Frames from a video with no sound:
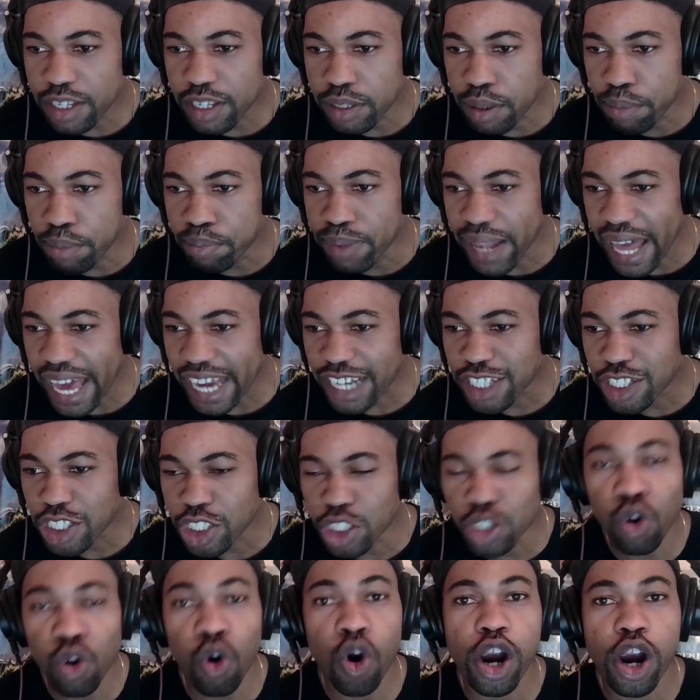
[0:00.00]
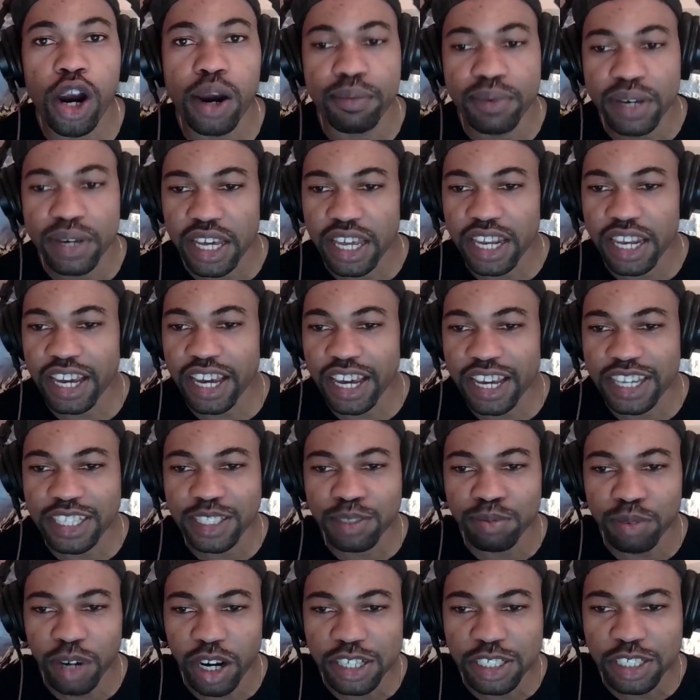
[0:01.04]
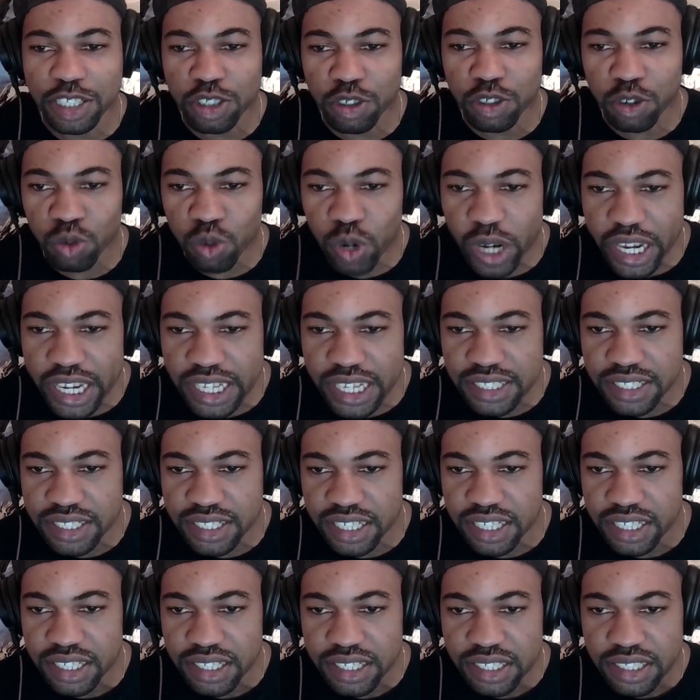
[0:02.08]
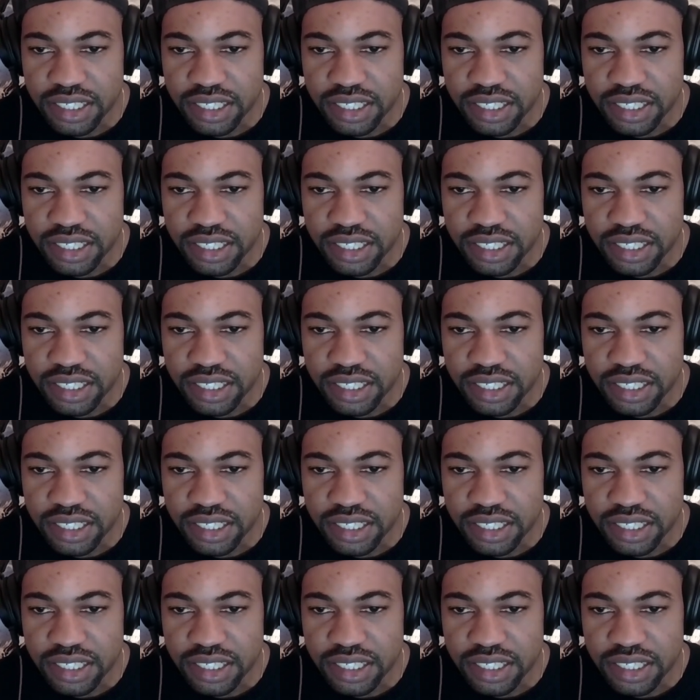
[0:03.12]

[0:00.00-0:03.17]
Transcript: The Black Storm. It is, bro. It's crazy.